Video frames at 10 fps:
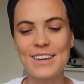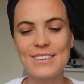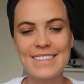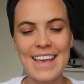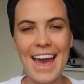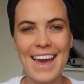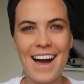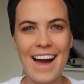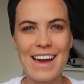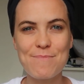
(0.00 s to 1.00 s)
So today
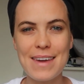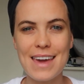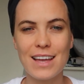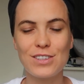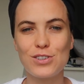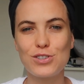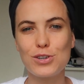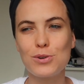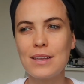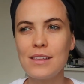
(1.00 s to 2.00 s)
I am here to
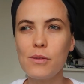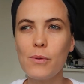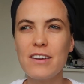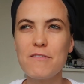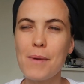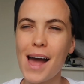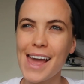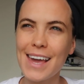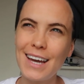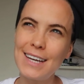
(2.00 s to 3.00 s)
do another one of
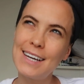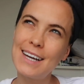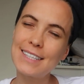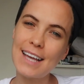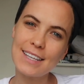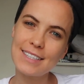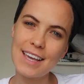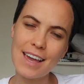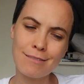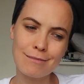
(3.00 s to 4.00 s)
my
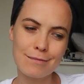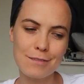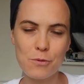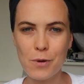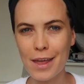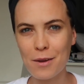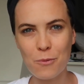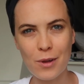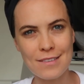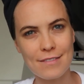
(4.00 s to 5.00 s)
testing weird
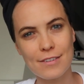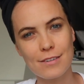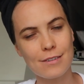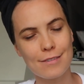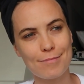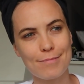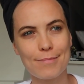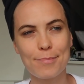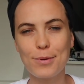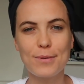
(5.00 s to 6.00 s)
and wonderful
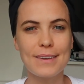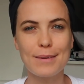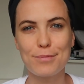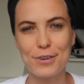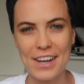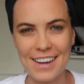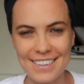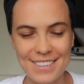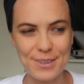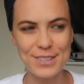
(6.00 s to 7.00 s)
beauty
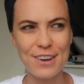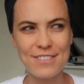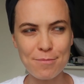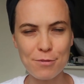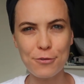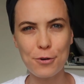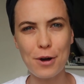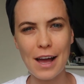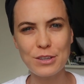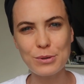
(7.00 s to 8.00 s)
products, which I've done
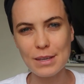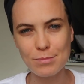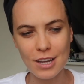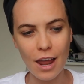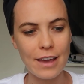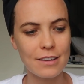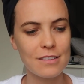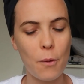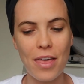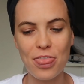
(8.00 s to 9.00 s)
before and you seem to like.
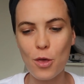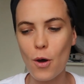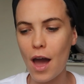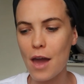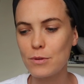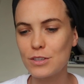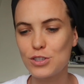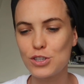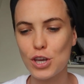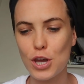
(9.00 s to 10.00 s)
So I thought I
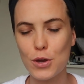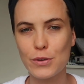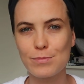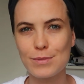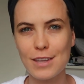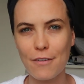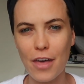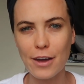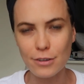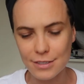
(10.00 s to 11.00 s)
would do some stuff
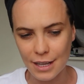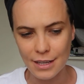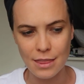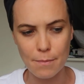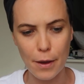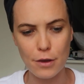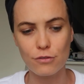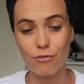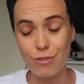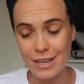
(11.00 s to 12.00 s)
that I got sent in the
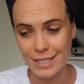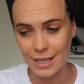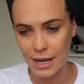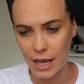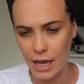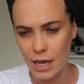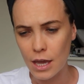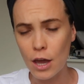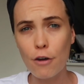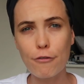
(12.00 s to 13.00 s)
post recently
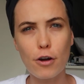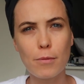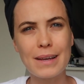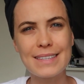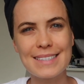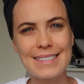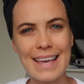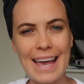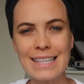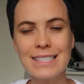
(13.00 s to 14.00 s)
from
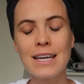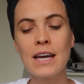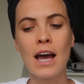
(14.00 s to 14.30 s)
Skyn.